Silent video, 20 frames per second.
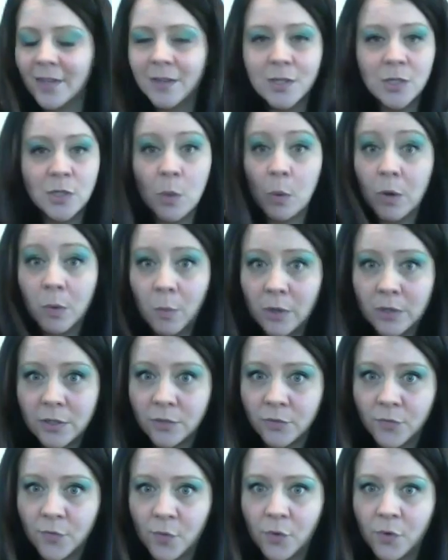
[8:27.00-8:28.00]
your
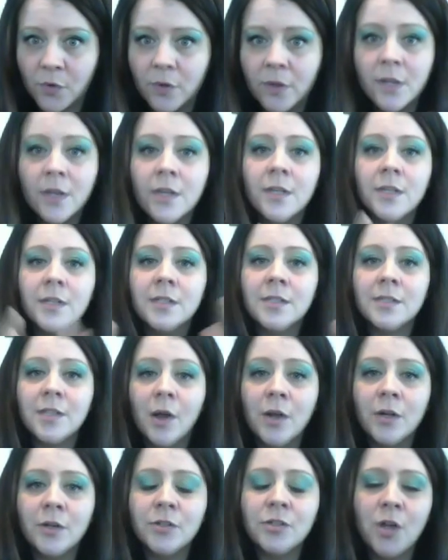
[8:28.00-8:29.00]
wonderful
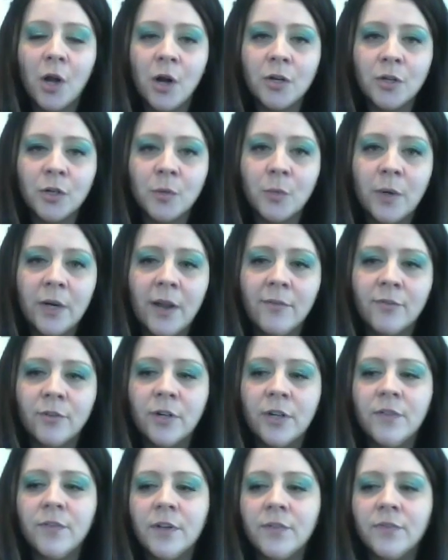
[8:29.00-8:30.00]
son, daughter,
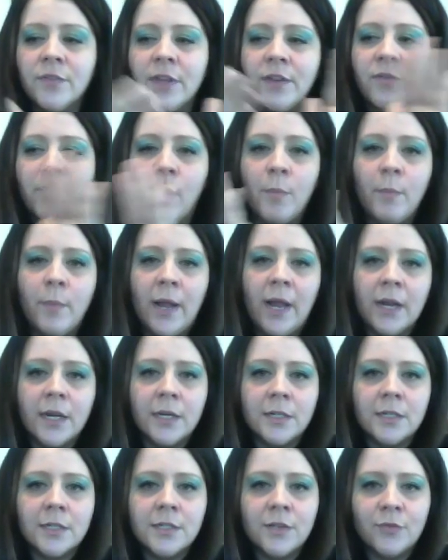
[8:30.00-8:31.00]
whatever, even if they've come back
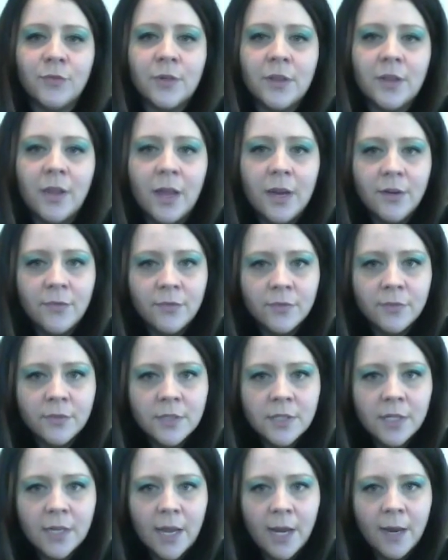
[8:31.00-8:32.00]
in a different life
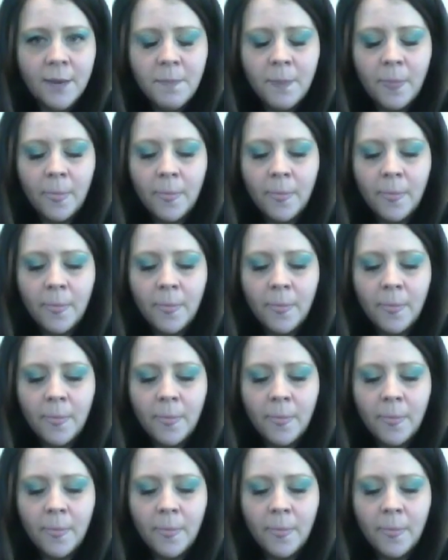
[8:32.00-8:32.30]
today,